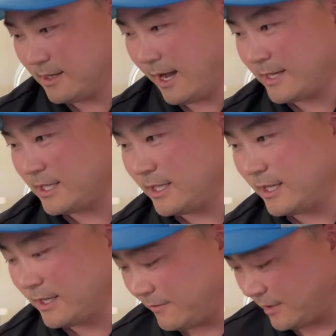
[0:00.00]
I actually
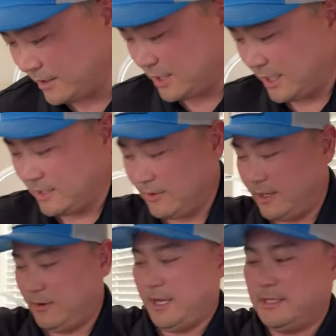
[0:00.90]
didn't give it a chance,
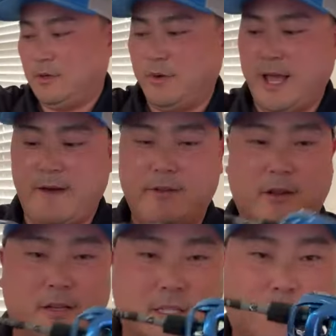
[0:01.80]
right? Okay, so we have it
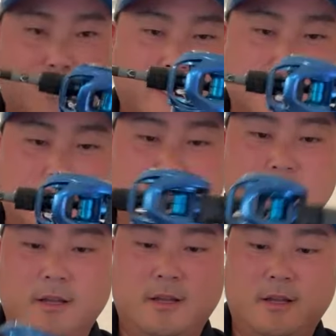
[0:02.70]
on a suppressor.
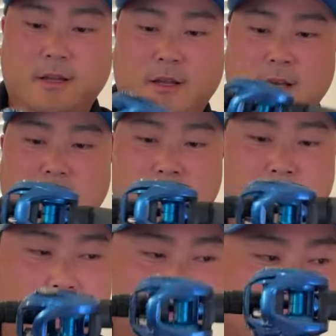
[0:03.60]

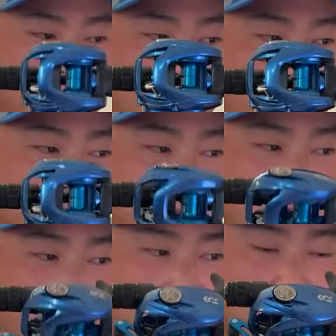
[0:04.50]
A lot of you
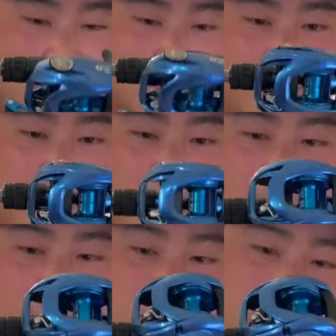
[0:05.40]
guys said it's okay,
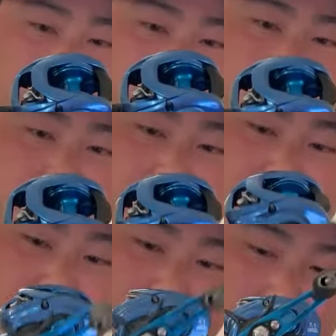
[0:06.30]
but in my opinion, it
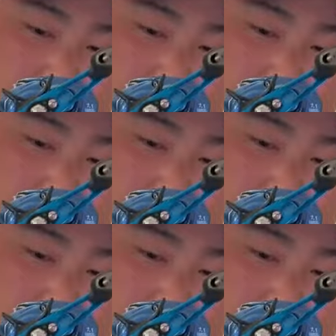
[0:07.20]
kind of